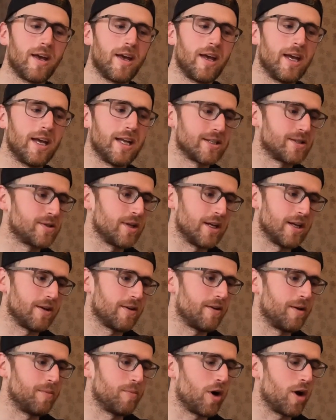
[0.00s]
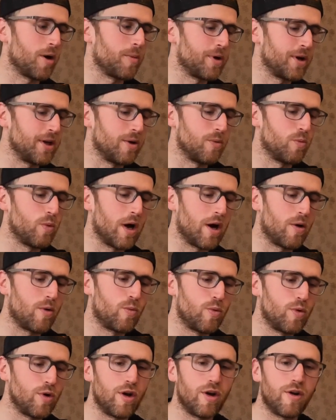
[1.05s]
it's, in my opinion, well
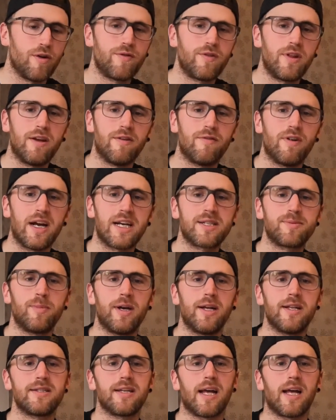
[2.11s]
worth the investment